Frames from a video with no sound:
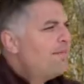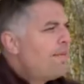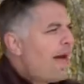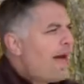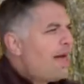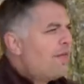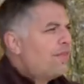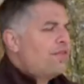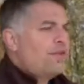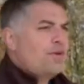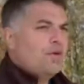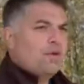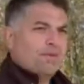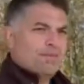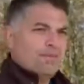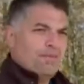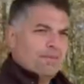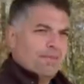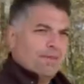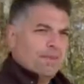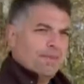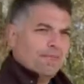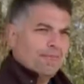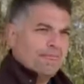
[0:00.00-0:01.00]
Matthew.
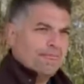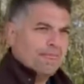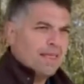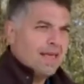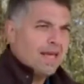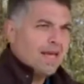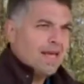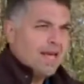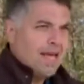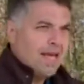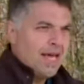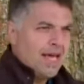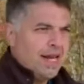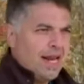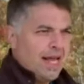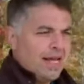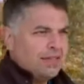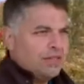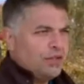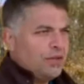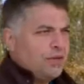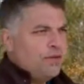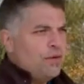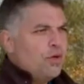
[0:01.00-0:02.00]
And
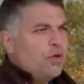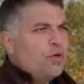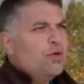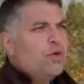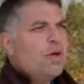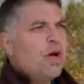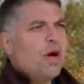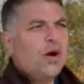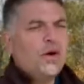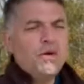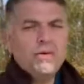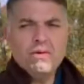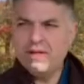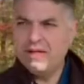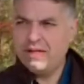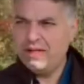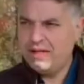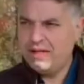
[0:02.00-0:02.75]
as you know,